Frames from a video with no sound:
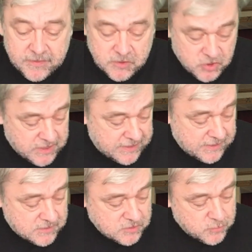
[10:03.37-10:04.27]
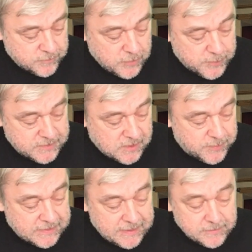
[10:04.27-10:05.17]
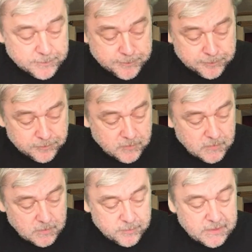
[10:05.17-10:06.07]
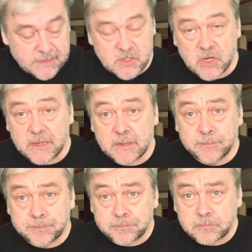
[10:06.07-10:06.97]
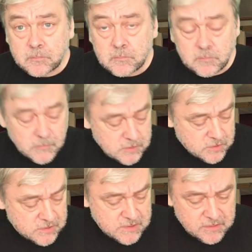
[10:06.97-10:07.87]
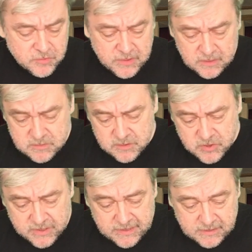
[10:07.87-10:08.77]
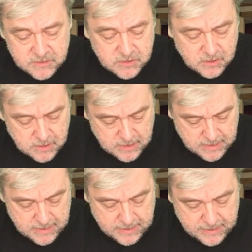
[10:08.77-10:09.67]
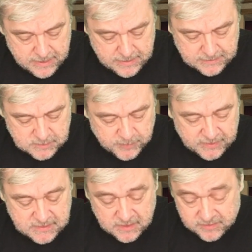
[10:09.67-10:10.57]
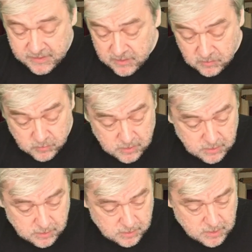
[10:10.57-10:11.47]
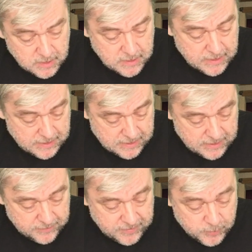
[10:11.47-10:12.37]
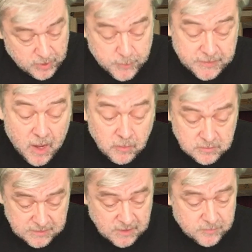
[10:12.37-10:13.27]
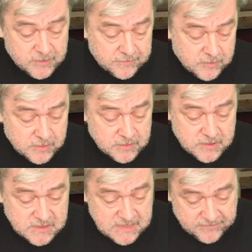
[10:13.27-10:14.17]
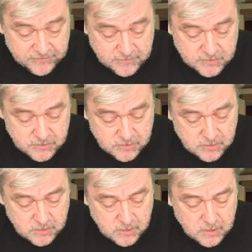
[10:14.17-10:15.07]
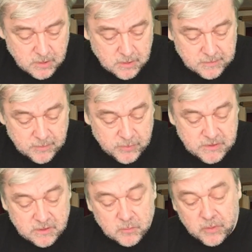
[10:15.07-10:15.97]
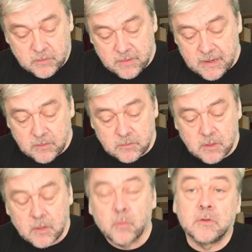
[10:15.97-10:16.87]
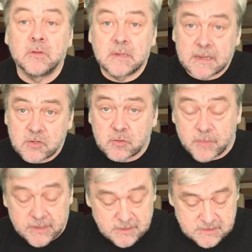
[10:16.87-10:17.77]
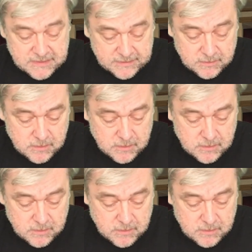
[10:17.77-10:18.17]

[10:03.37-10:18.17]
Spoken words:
the triads, we've opened it up again, a bit less shading. So you see the 3 notes of the triads, and explains how they all work. Then we open the whole thing up, you've gone on to sevenths. Then we turn the wheel round, we do the natural minor scale.